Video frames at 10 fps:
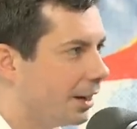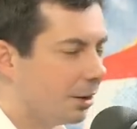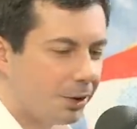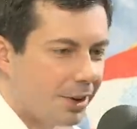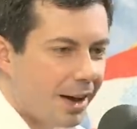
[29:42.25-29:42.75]

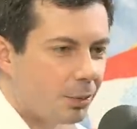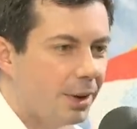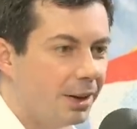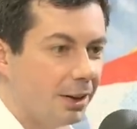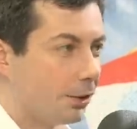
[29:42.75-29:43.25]
You know, it's not
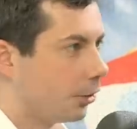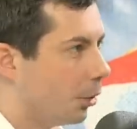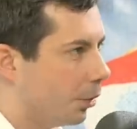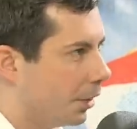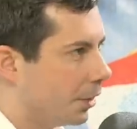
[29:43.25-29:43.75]
written in
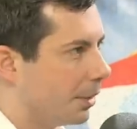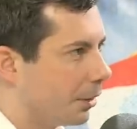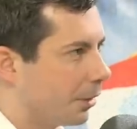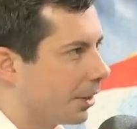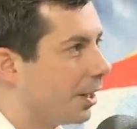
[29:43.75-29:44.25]
stone that the
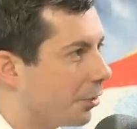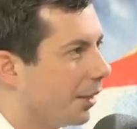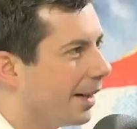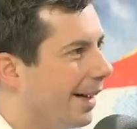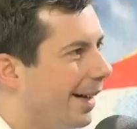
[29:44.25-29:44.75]
middle of the
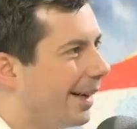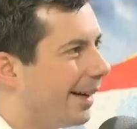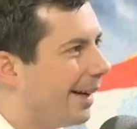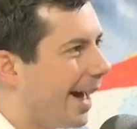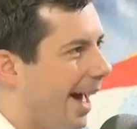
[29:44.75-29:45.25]
country
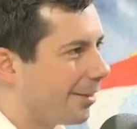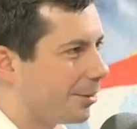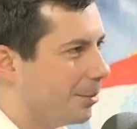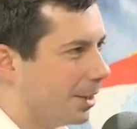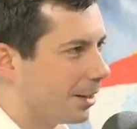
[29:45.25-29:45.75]
has
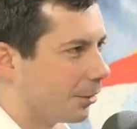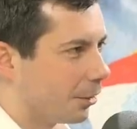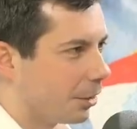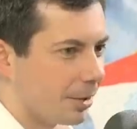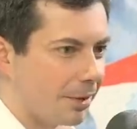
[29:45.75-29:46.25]
to be
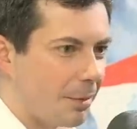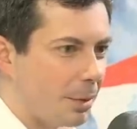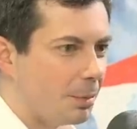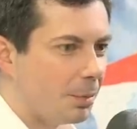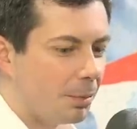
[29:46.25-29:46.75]
conservative. I
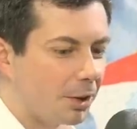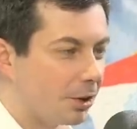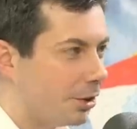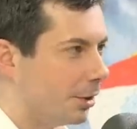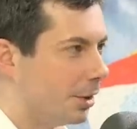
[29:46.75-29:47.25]
mean, much
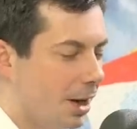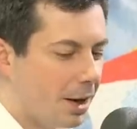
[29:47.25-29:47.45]
of the